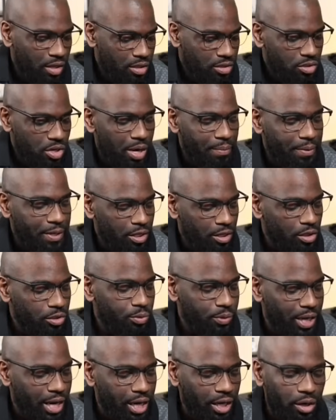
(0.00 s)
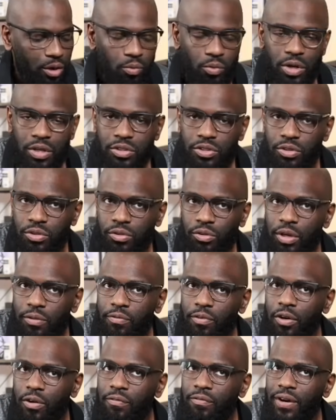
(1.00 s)
So how many notes we got here? 1 2 3
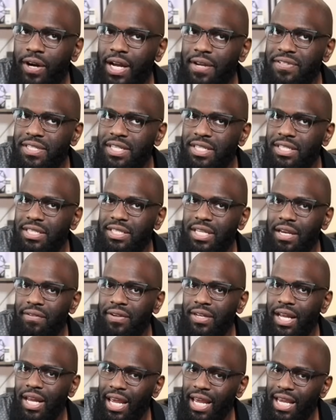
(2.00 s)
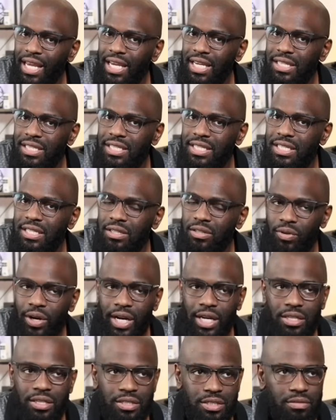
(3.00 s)
4 5 6 7 8,
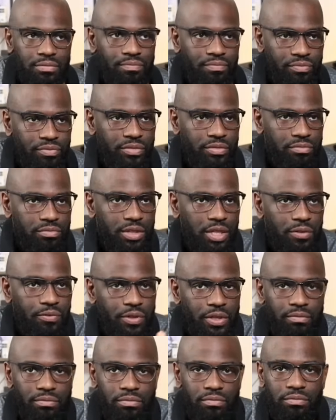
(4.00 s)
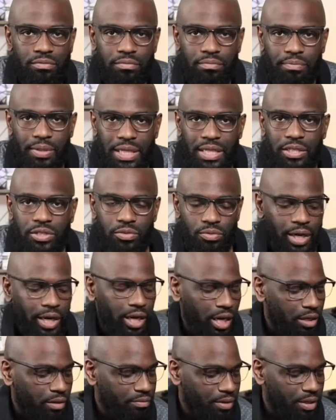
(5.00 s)
right? Different beats, right?
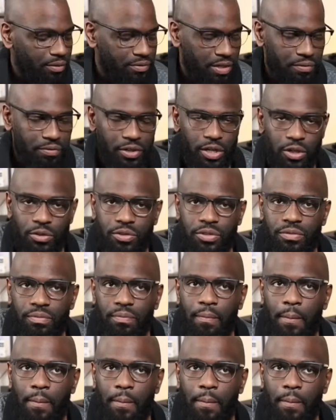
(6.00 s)
8 different notes.